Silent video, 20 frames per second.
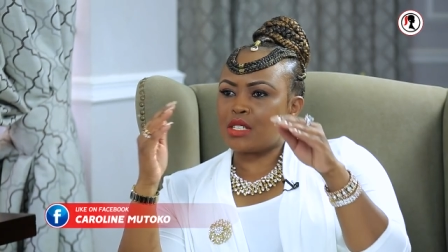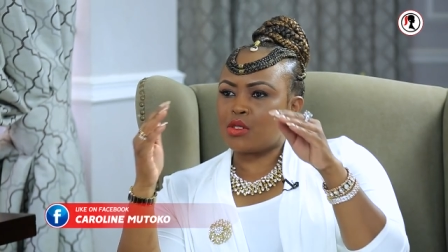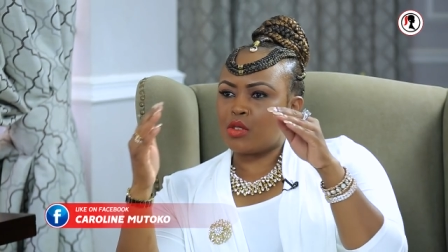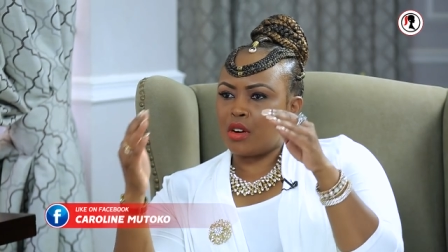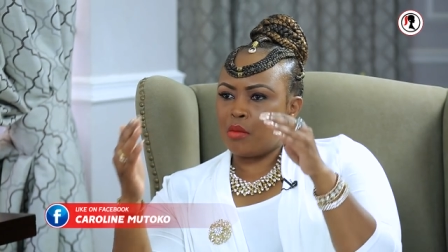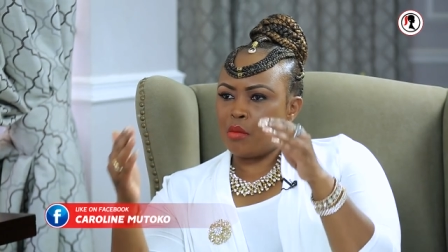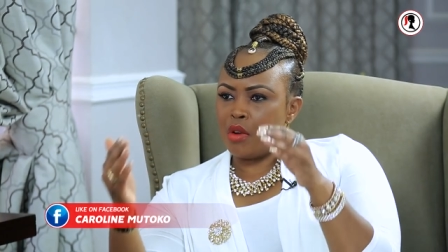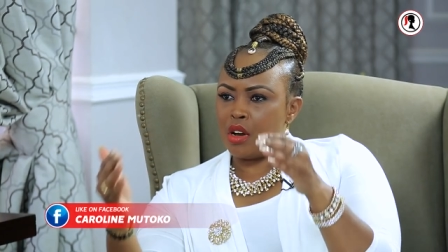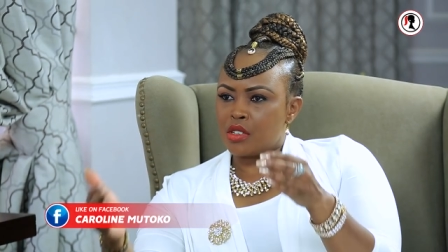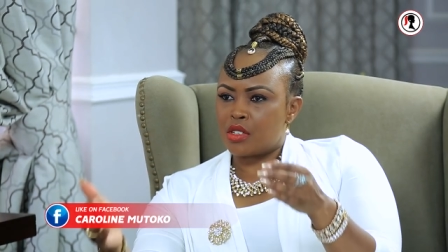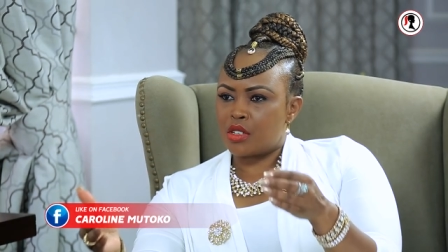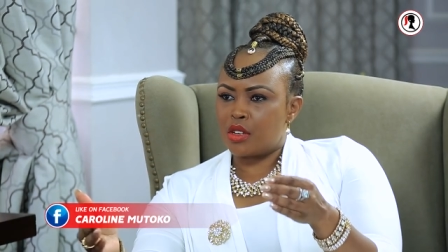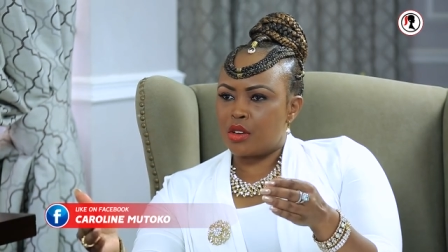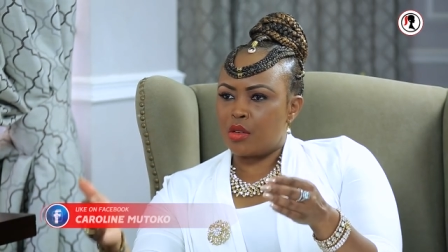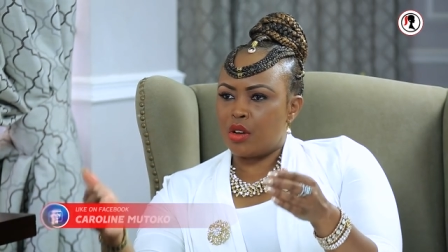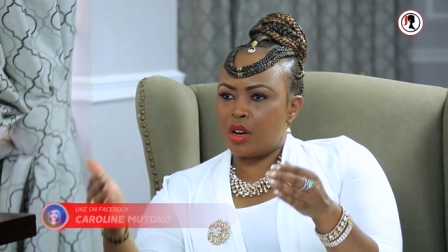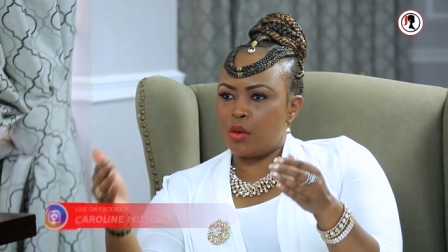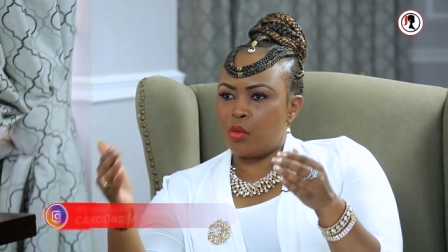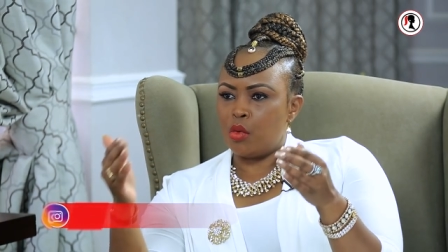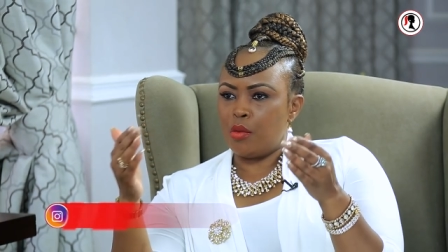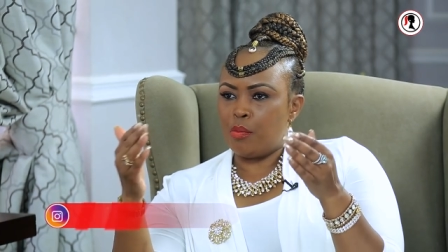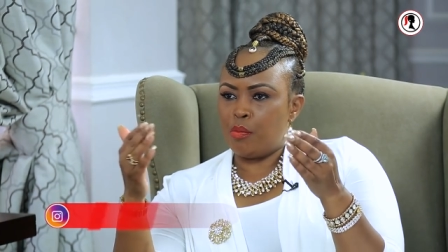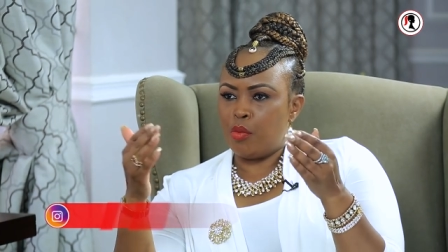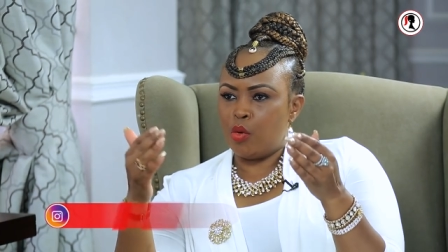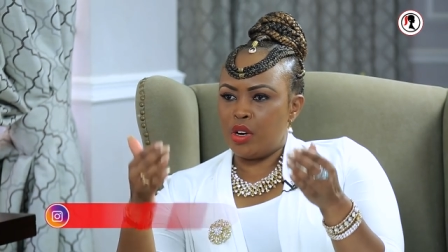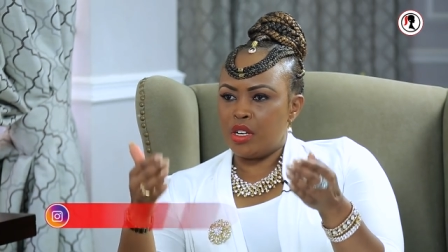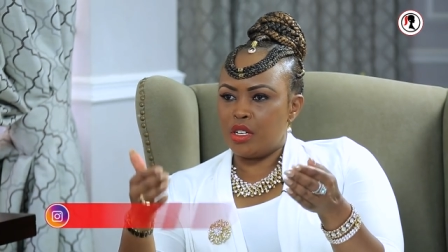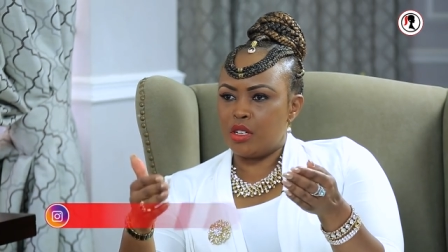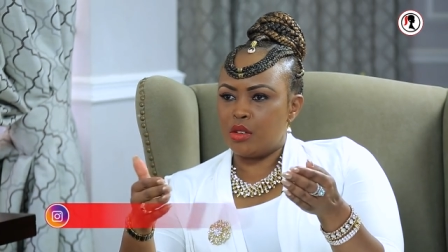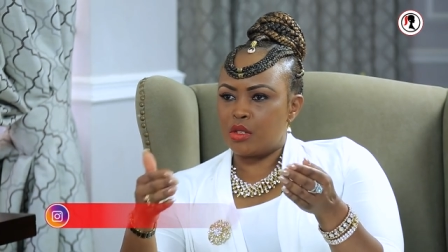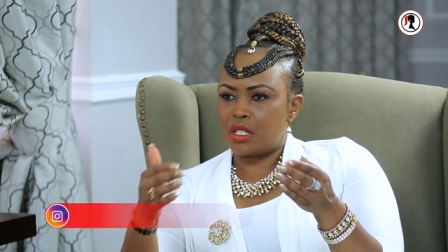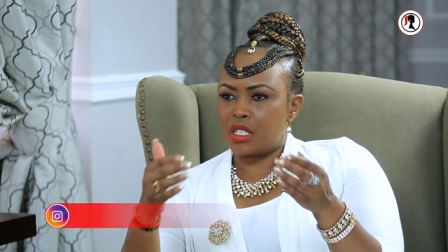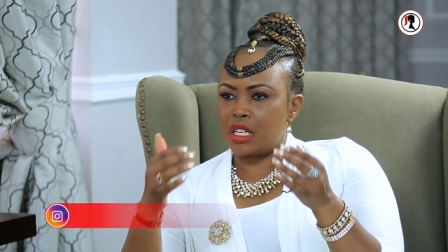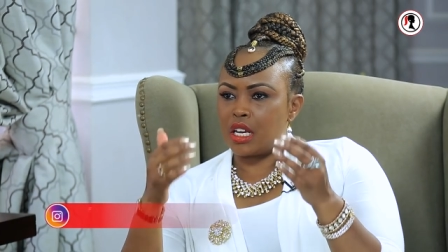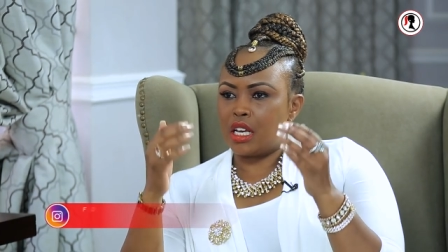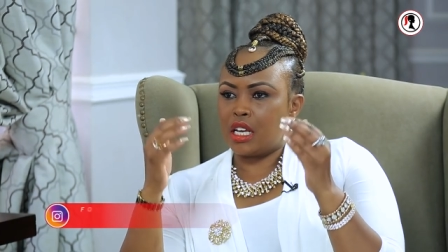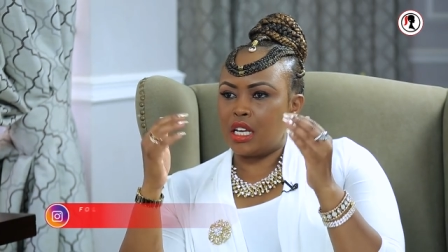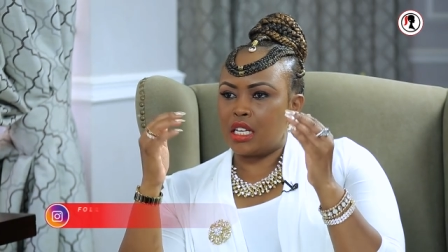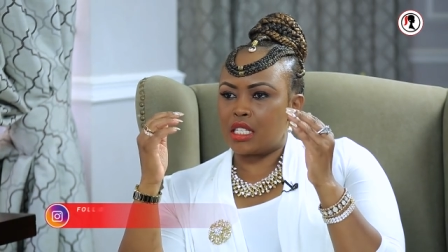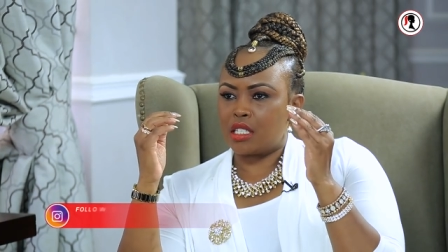But that's what I'm asking you. At what point do you say,